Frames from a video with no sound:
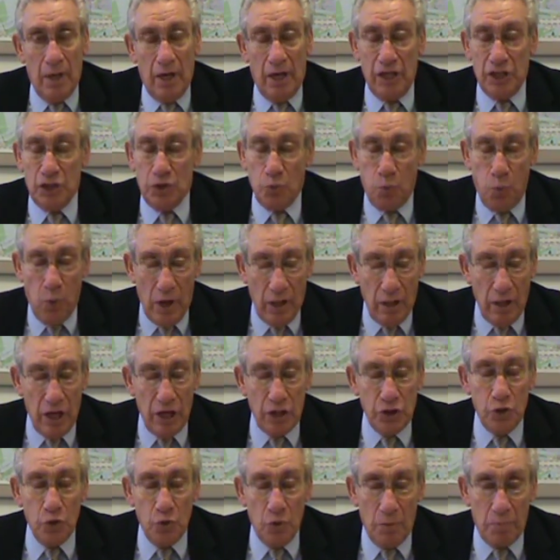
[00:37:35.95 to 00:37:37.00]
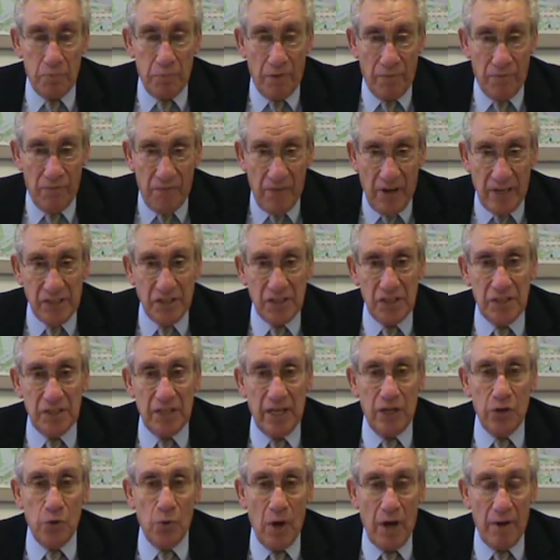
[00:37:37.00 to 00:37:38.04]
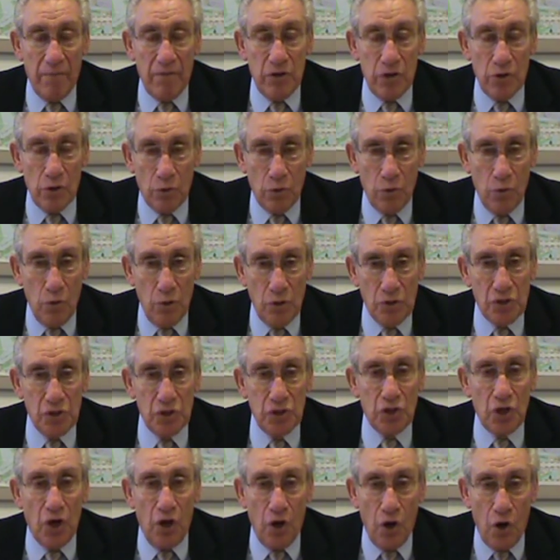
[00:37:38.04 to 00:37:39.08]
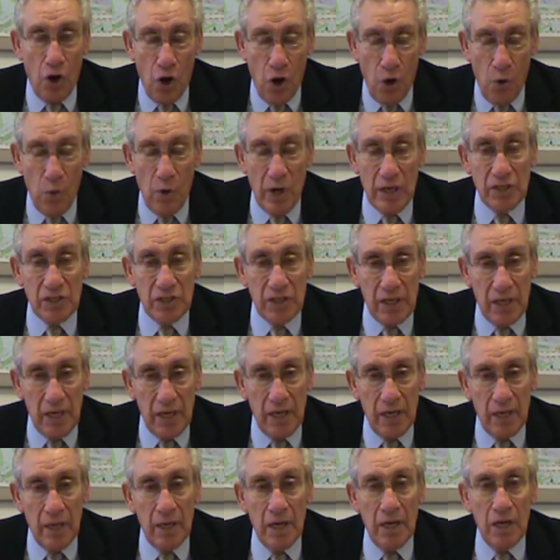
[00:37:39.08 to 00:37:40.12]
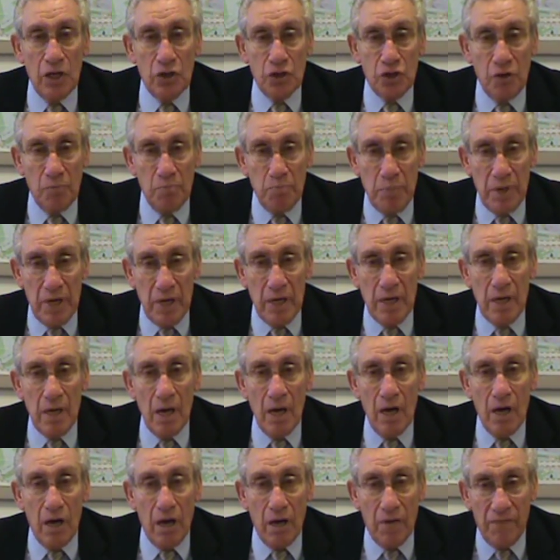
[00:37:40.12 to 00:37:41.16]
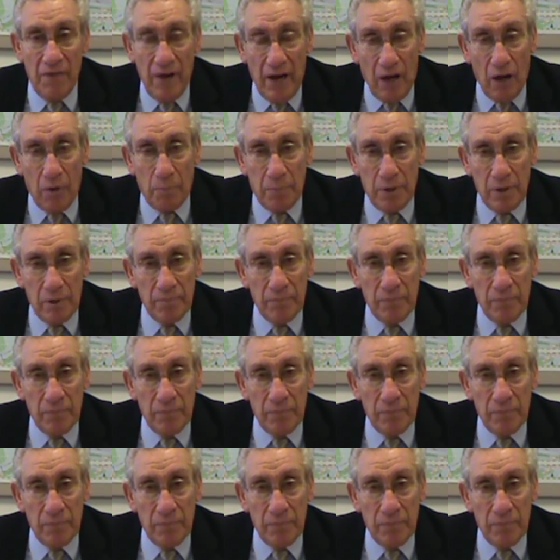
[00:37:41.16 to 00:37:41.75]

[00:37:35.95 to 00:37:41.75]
as well as your professors that you have in your courses, are always here to be of help.